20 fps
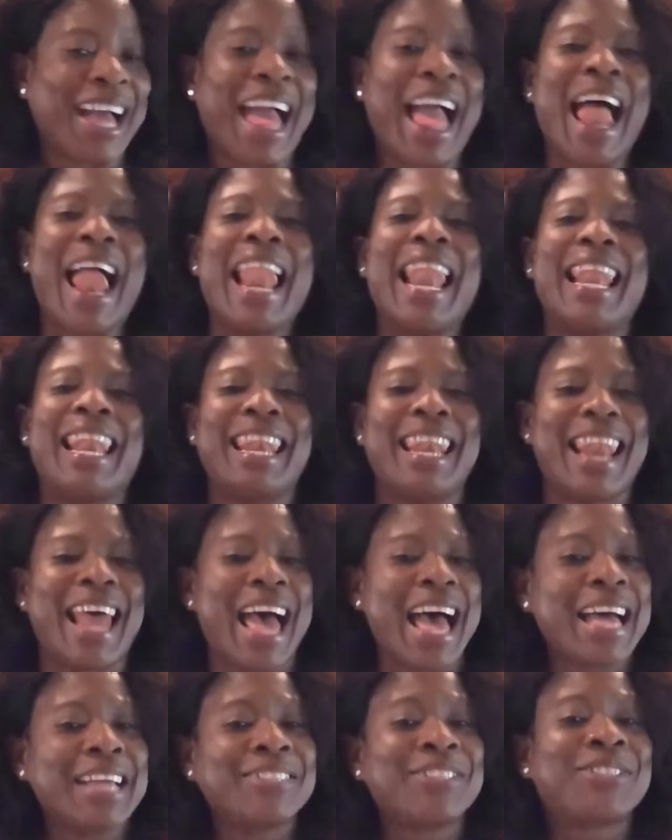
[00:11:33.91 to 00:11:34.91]

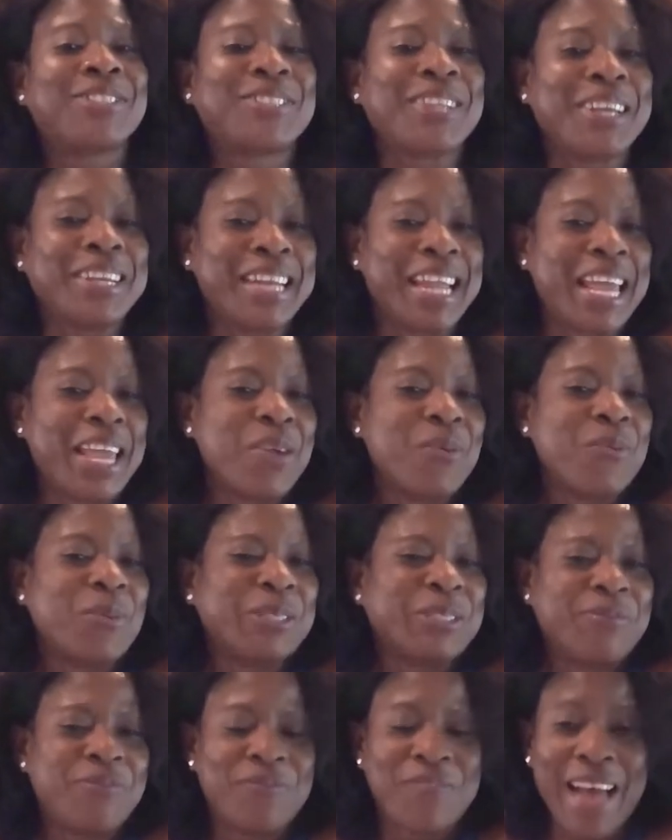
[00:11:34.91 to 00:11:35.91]
Last Sunday was
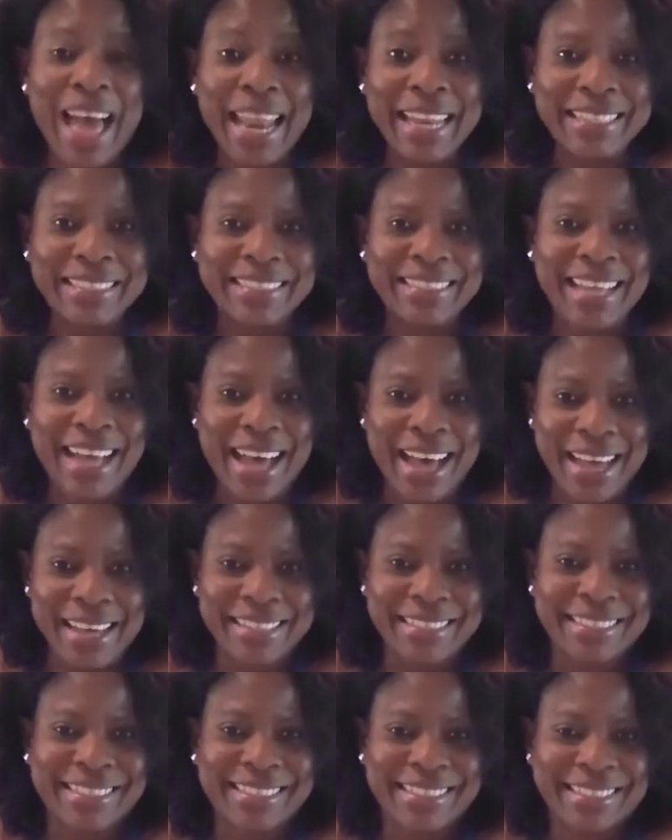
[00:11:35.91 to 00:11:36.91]
Valentine's
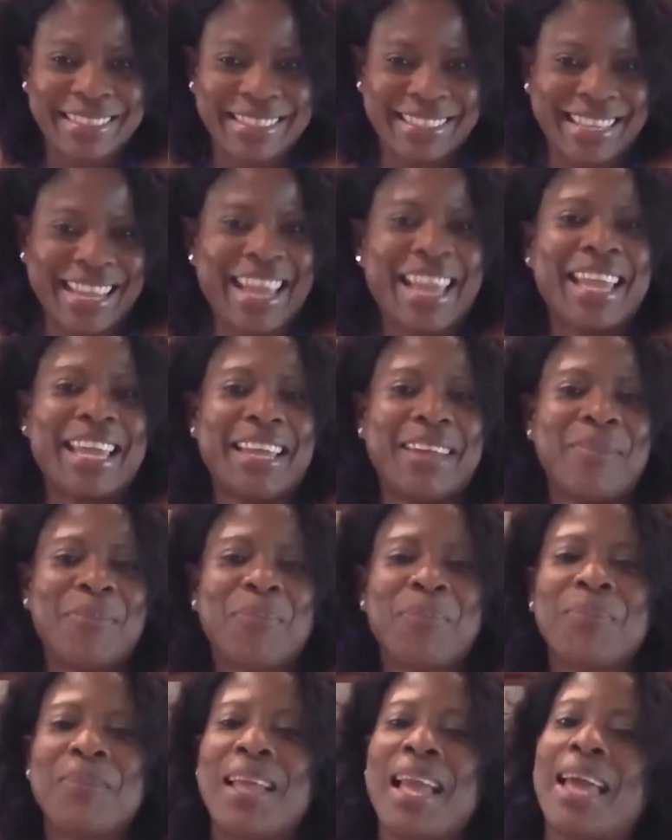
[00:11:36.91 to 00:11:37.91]
Day,
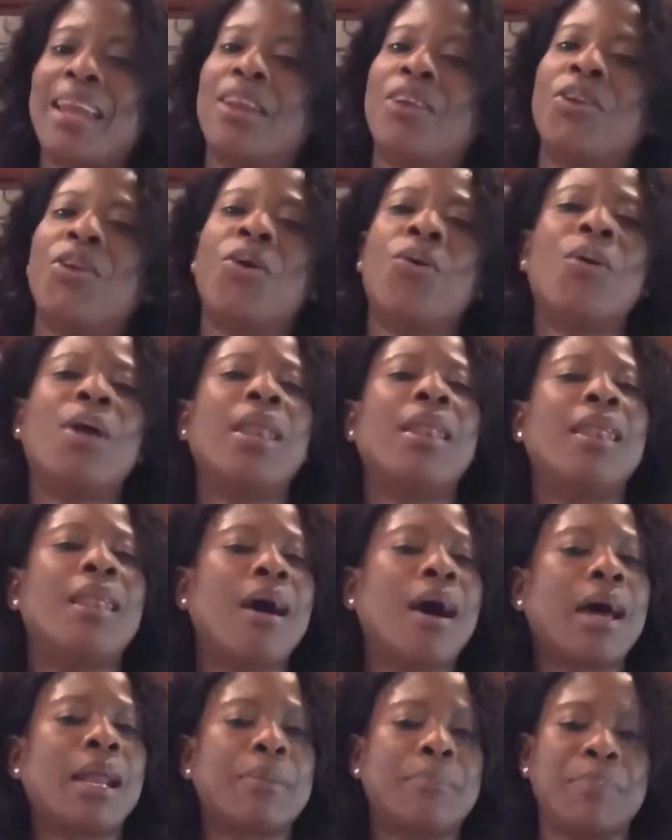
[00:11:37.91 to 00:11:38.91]
and I know a lot of
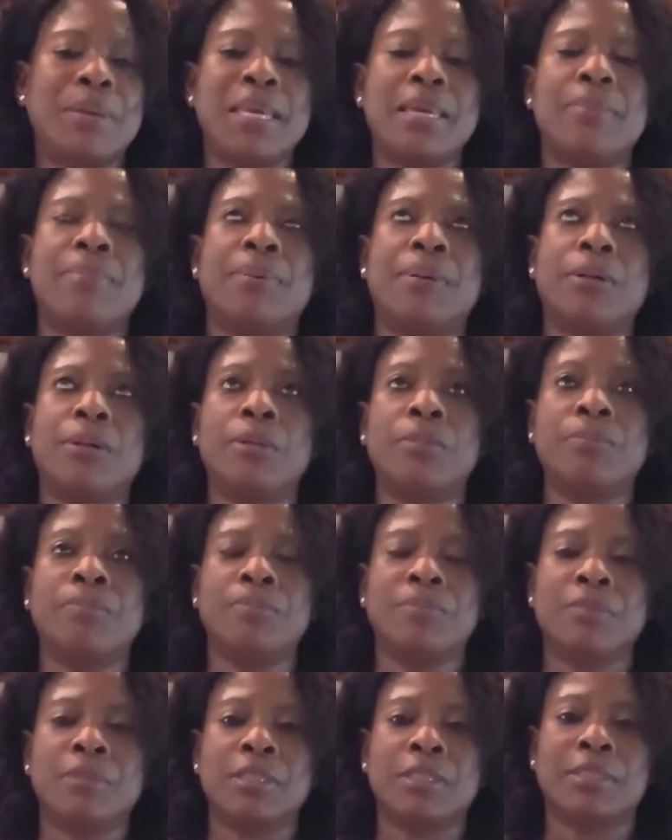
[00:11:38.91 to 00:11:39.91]
people
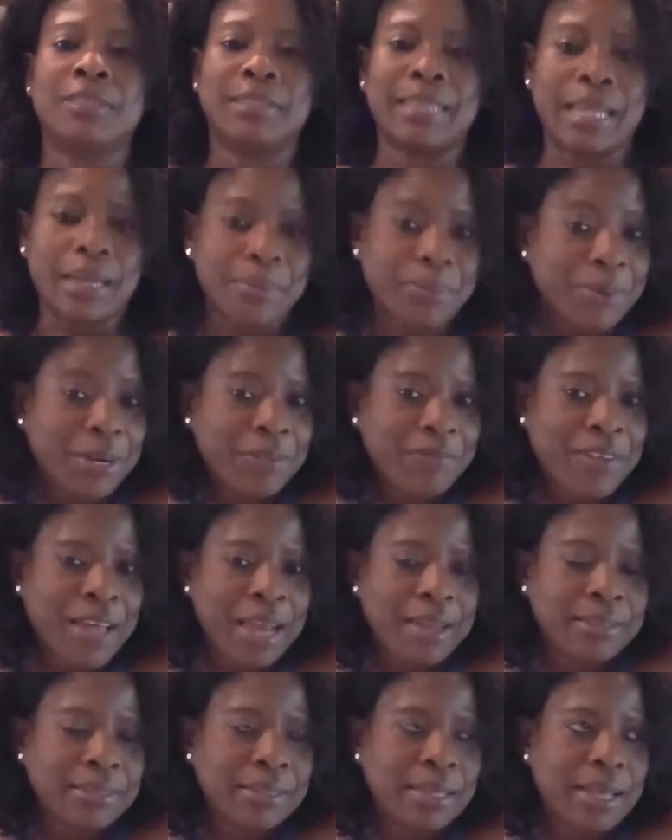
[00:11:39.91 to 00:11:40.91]
celebrate
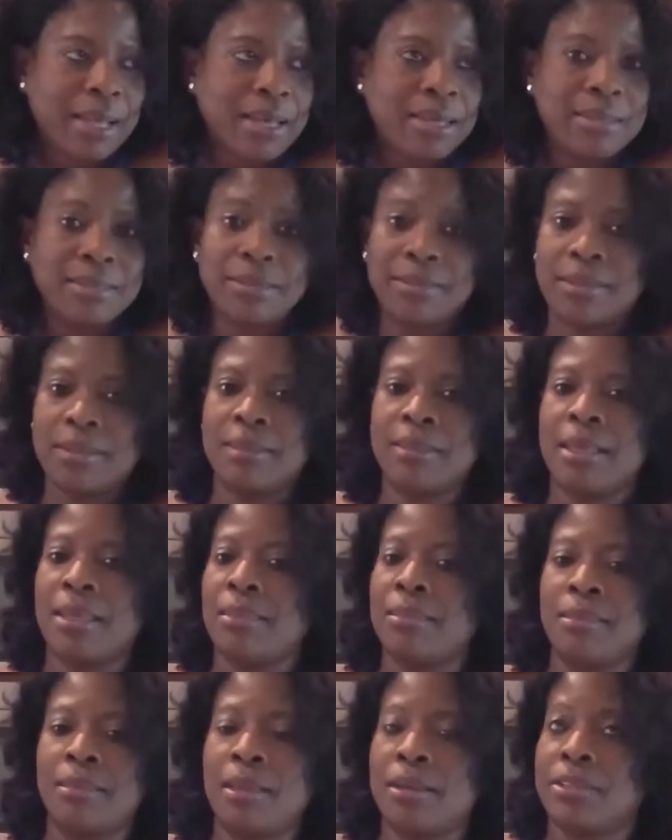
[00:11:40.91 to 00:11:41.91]
Valentine's, and then
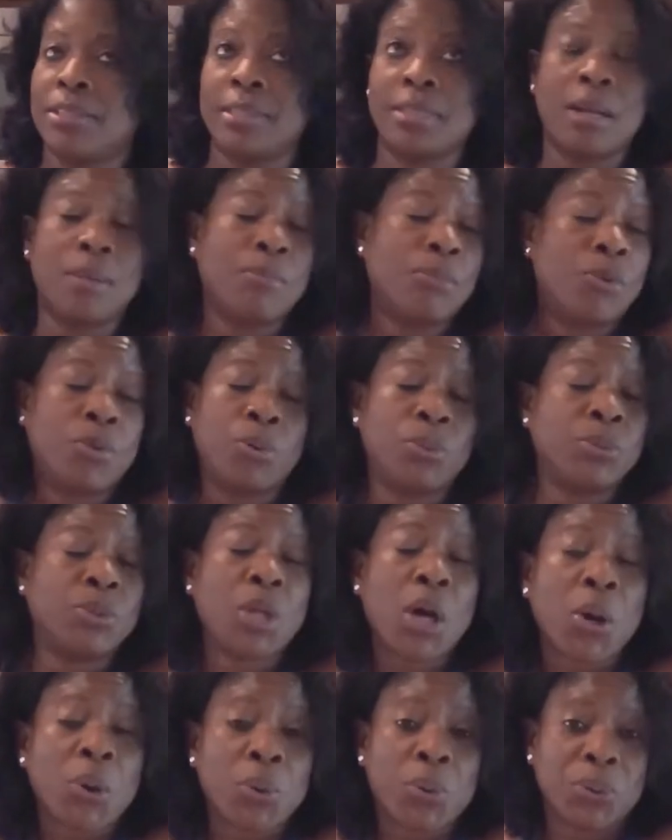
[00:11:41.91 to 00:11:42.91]
there's some who
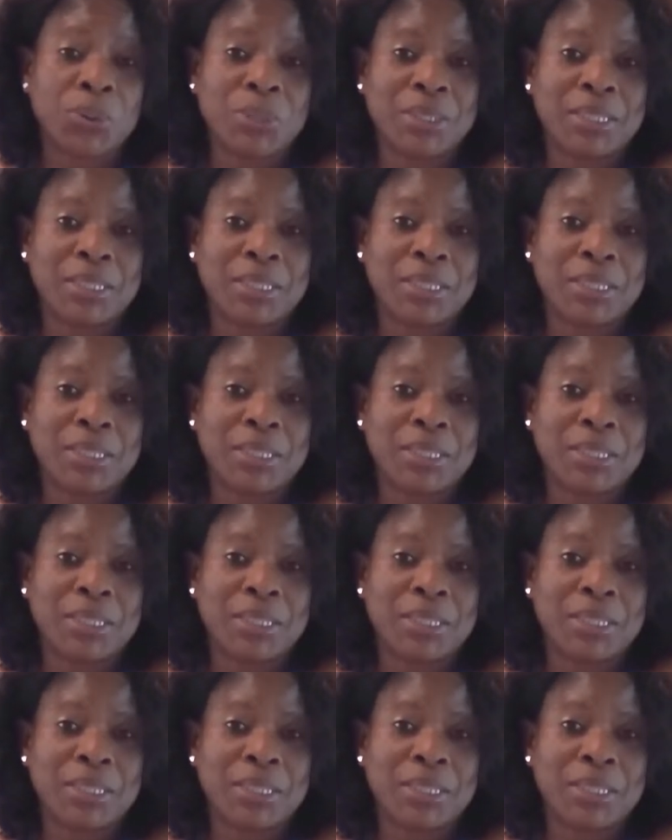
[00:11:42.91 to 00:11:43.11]
don't.